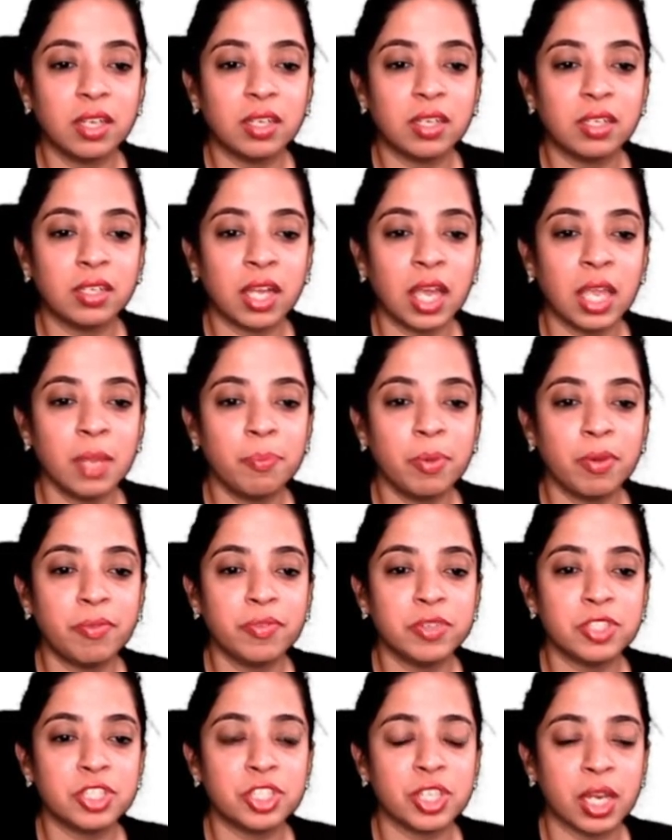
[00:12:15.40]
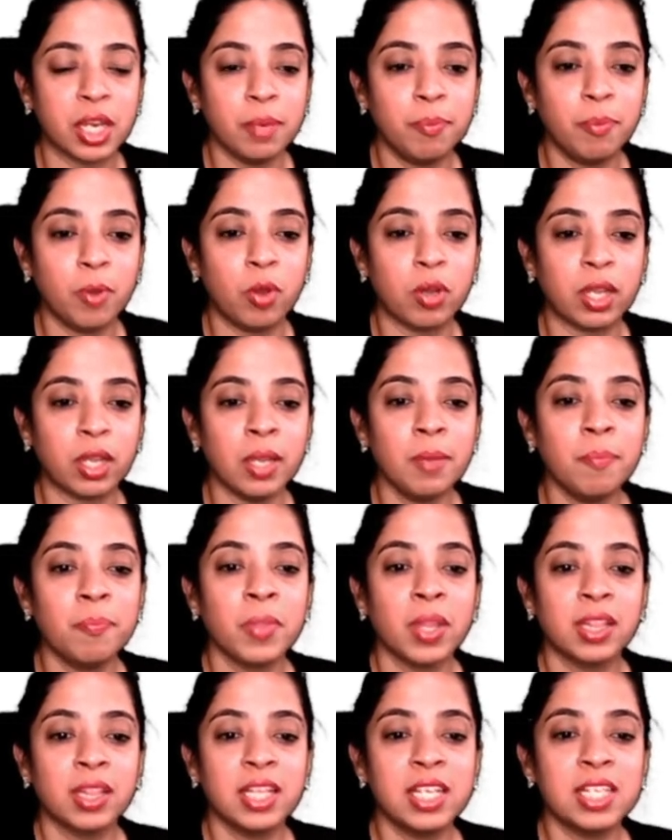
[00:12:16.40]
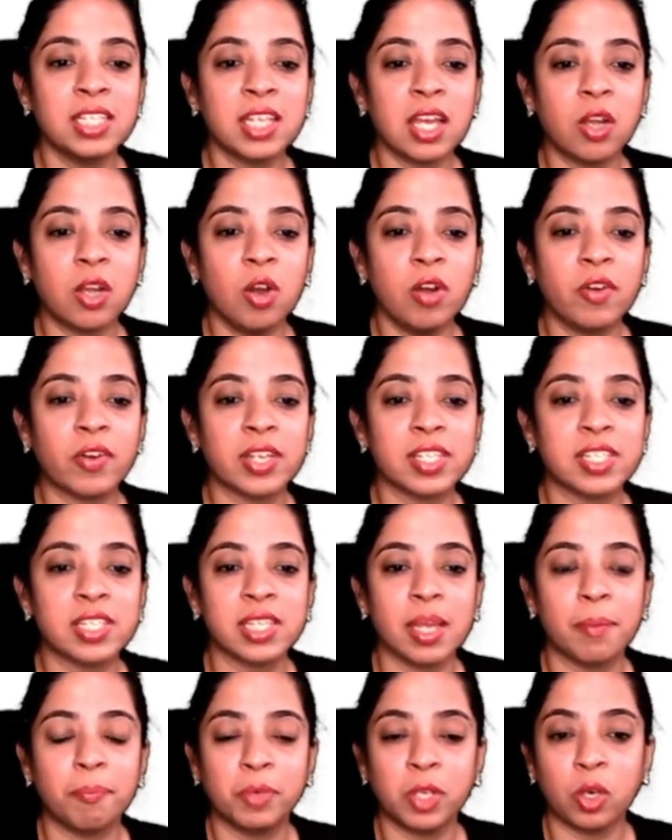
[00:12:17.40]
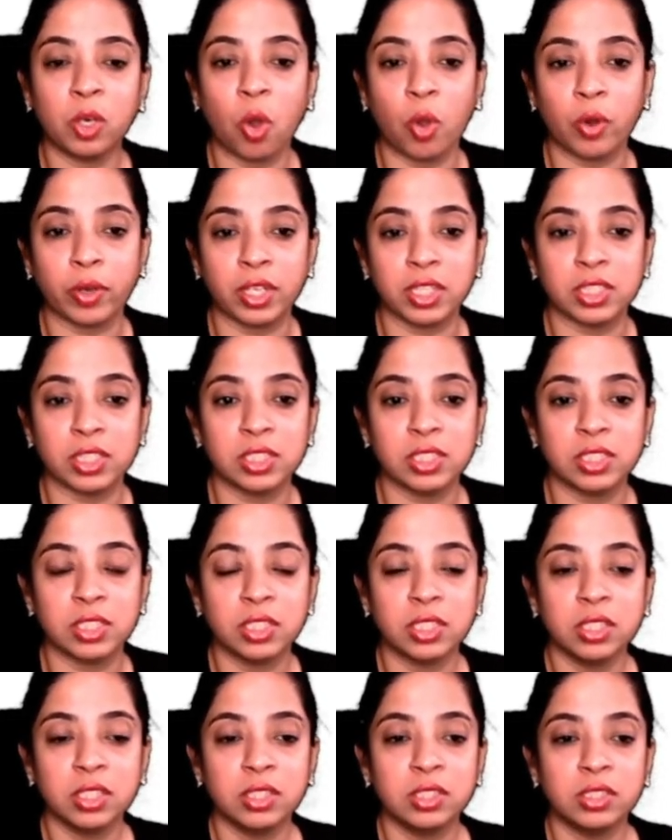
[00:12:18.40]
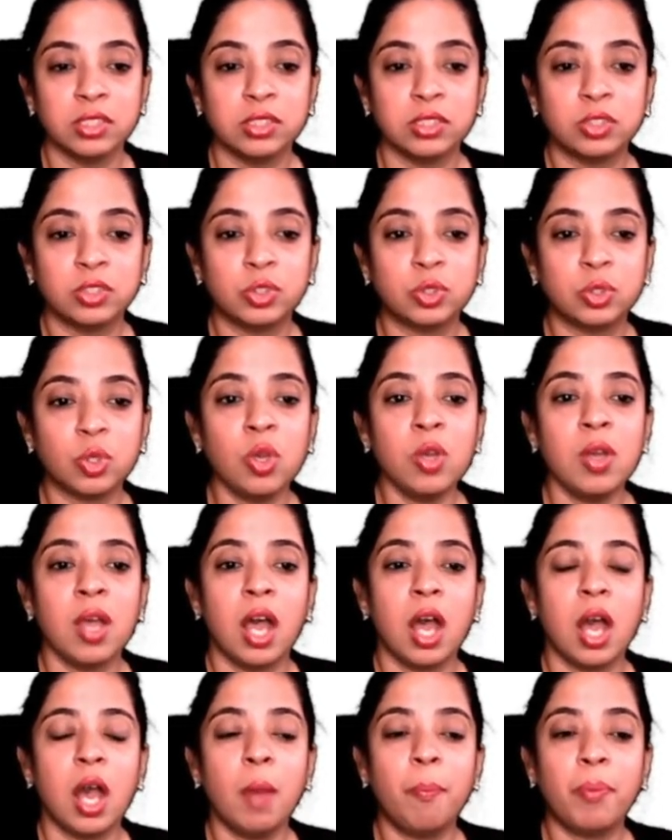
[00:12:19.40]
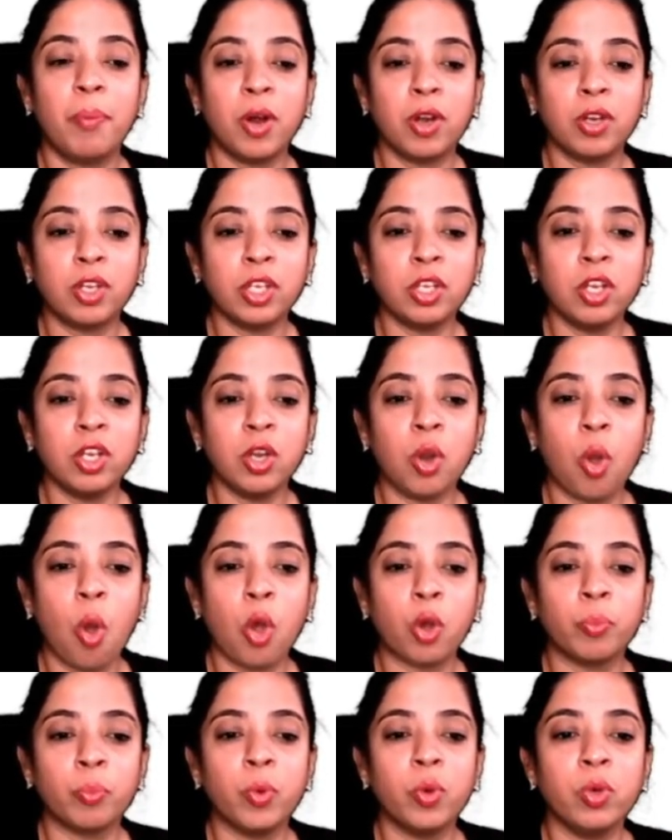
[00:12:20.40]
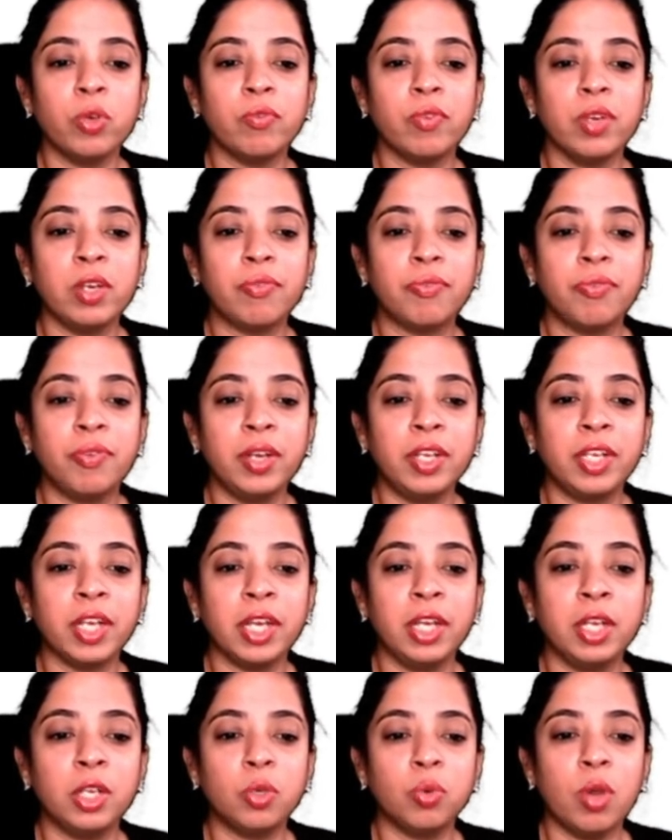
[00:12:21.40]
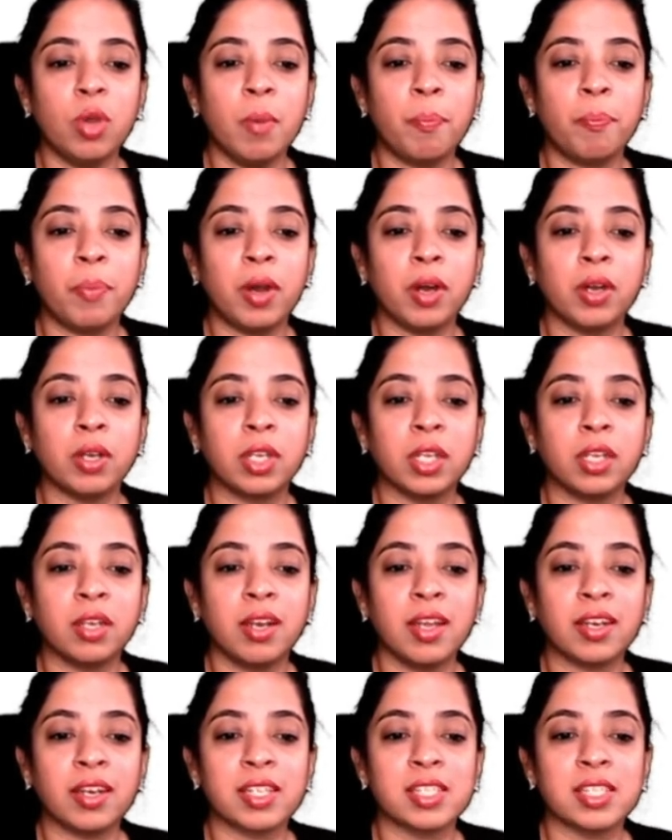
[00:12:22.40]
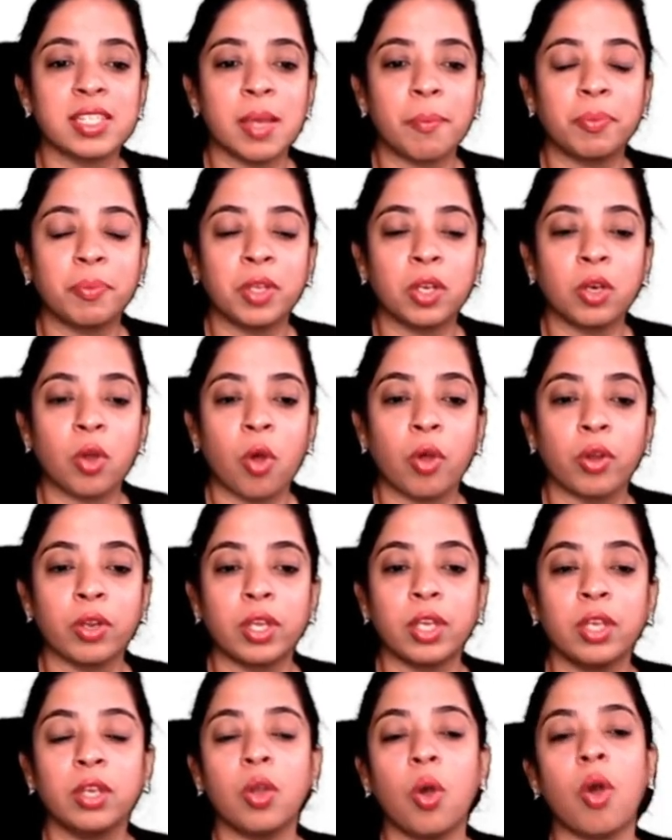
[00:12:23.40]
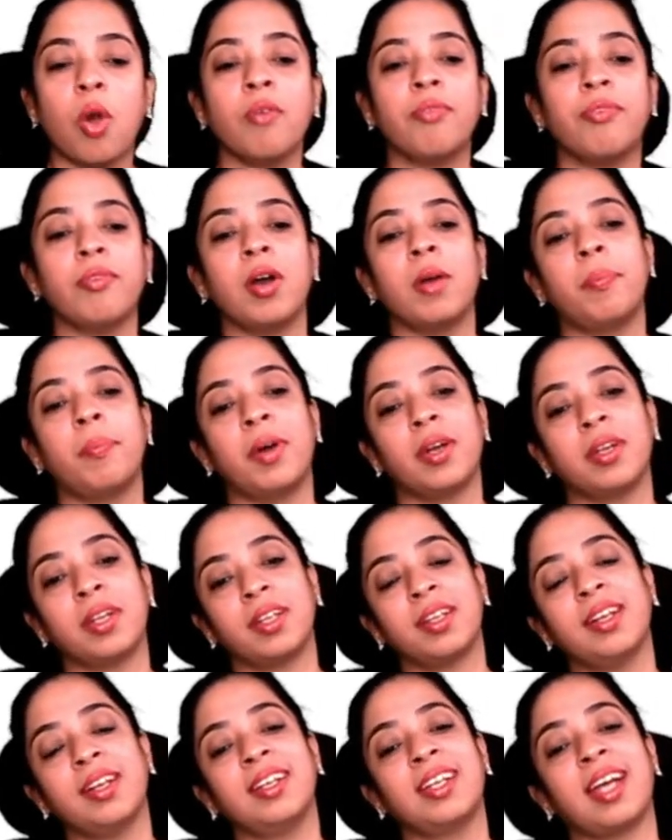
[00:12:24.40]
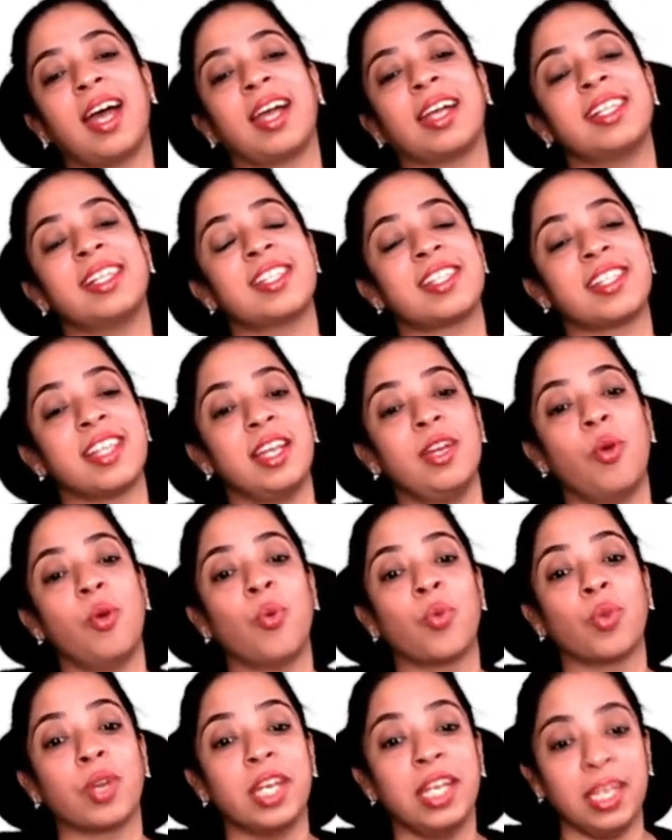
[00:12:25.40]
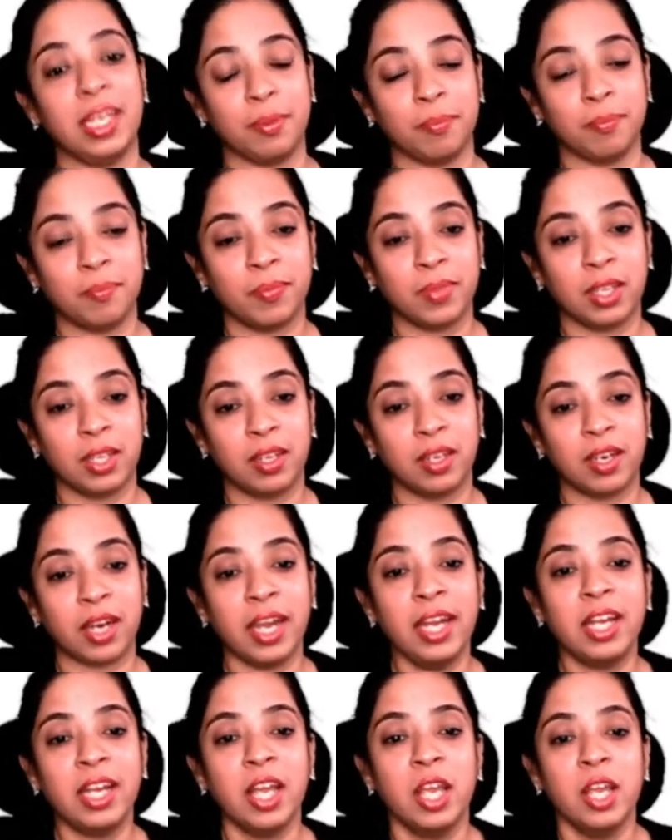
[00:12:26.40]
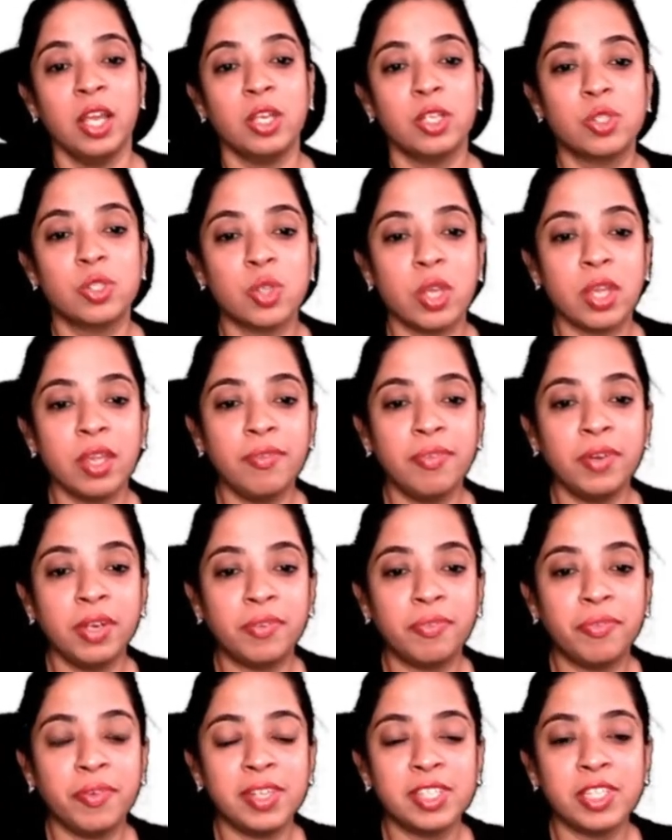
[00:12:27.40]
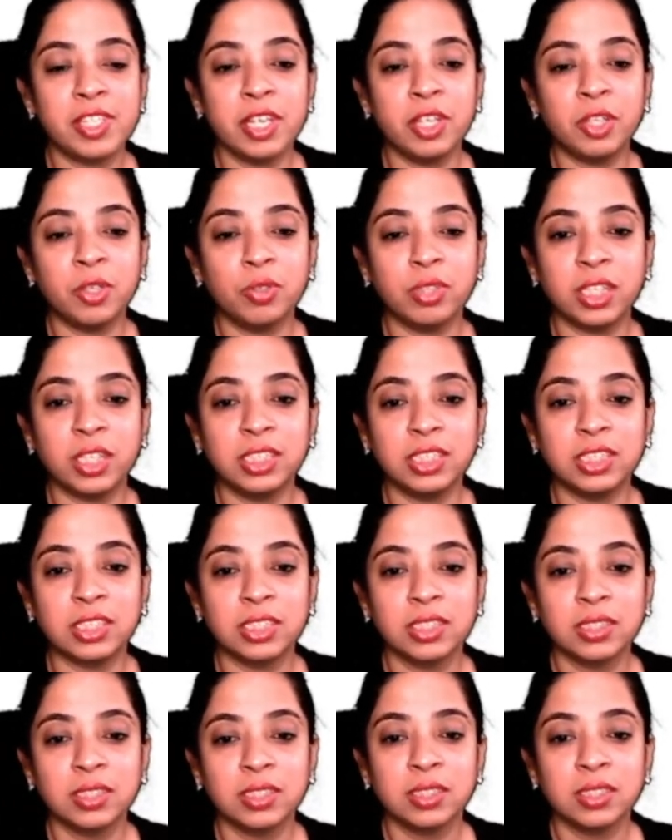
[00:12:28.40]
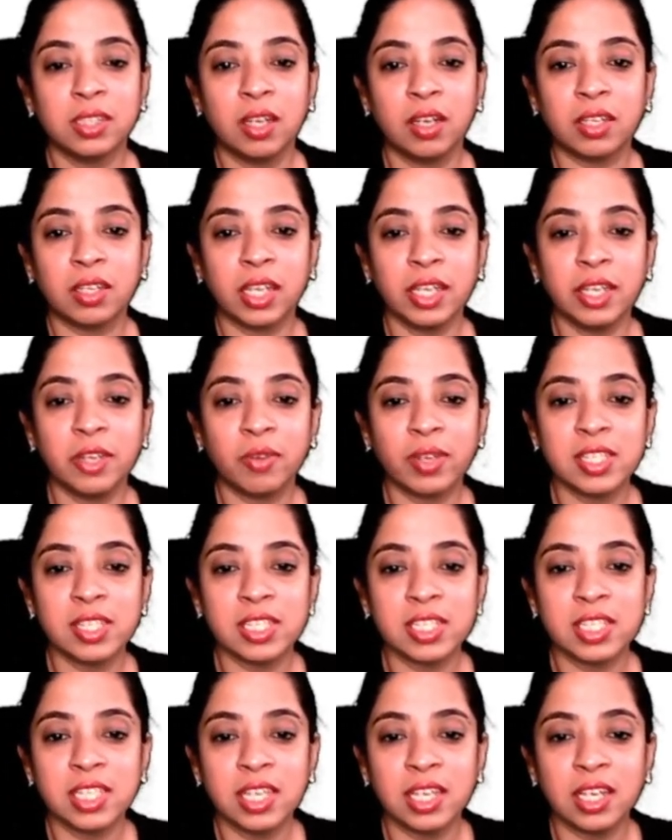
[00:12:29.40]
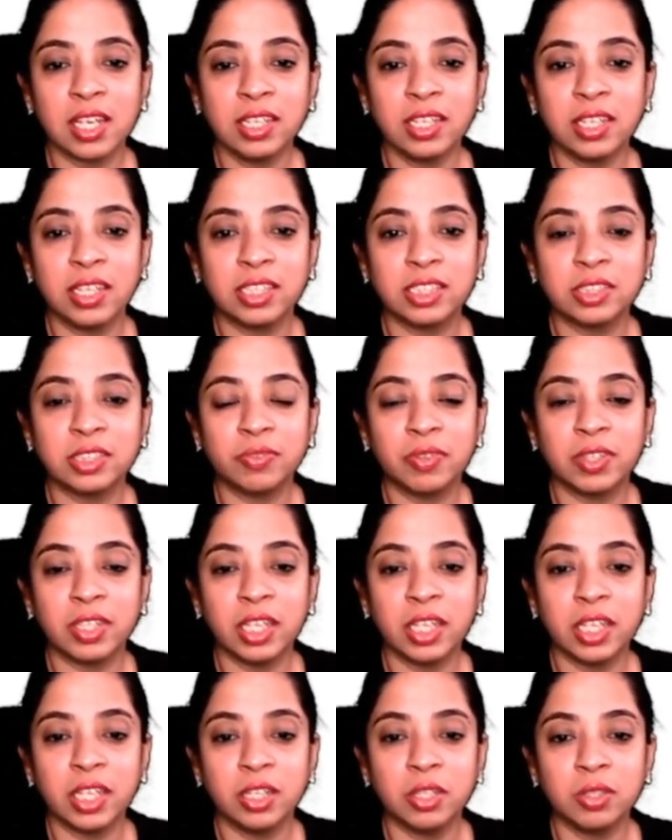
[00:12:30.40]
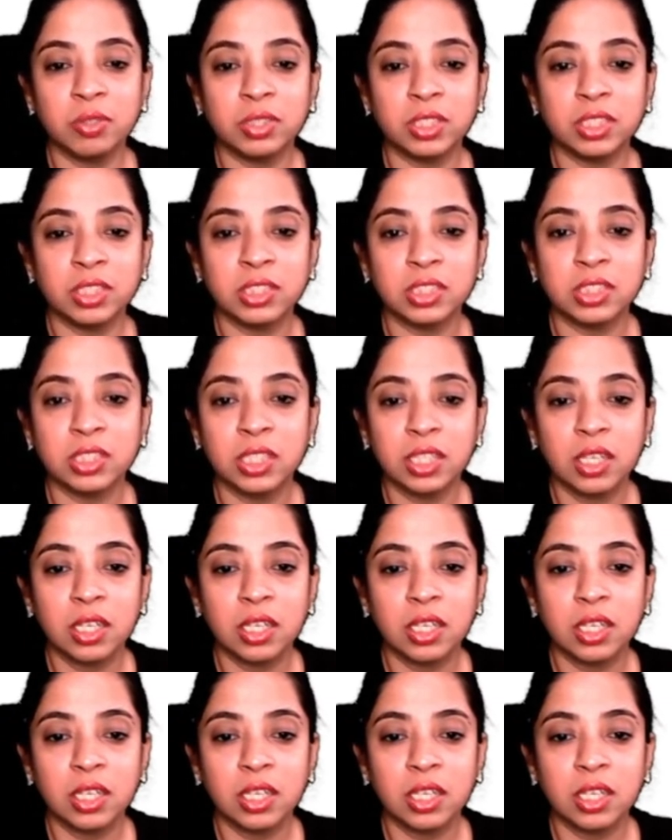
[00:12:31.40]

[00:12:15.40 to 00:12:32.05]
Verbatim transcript: type of a shape okay these are called receptor organs. So a particular hormone will fit into a particular receptor organ of a particular target cell only, right? So if it fits into this, okay, you can see here it is fitting into this.